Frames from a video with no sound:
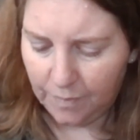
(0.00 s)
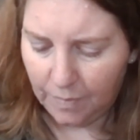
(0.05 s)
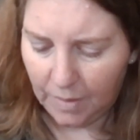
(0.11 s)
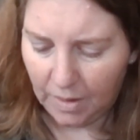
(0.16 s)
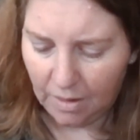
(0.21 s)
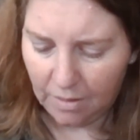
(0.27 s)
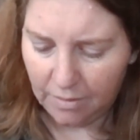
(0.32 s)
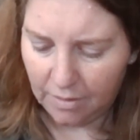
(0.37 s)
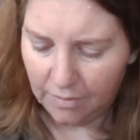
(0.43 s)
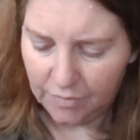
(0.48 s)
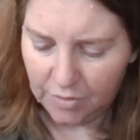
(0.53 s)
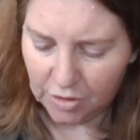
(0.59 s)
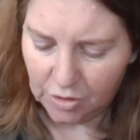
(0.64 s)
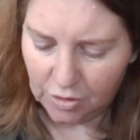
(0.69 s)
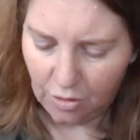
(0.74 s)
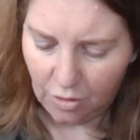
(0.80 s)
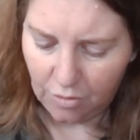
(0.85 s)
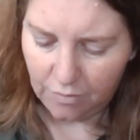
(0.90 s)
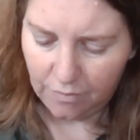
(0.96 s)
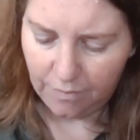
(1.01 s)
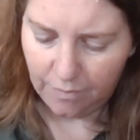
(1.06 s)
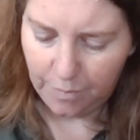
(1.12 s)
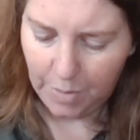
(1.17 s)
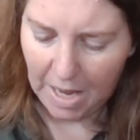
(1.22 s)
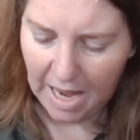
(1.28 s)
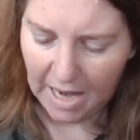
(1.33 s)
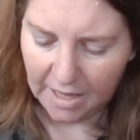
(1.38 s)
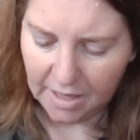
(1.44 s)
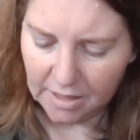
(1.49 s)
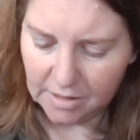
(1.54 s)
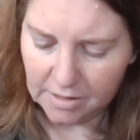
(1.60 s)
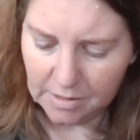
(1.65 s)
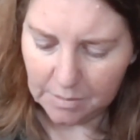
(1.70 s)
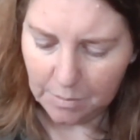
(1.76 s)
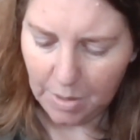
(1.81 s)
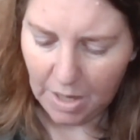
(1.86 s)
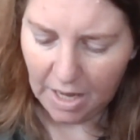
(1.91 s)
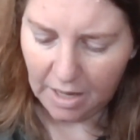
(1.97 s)
And I've just got
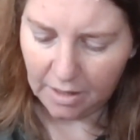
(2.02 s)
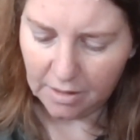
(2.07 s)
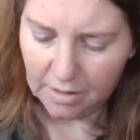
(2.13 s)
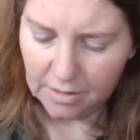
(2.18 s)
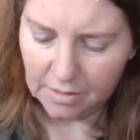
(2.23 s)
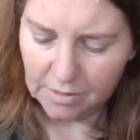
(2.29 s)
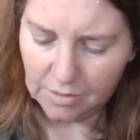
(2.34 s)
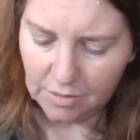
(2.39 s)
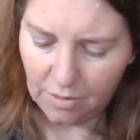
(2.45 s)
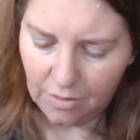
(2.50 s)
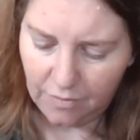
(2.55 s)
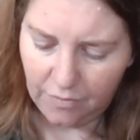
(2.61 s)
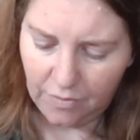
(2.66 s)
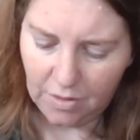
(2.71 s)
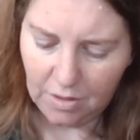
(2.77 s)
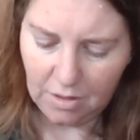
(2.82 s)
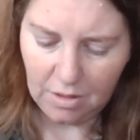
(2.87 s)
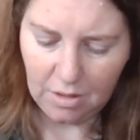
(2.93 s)
packets and packets of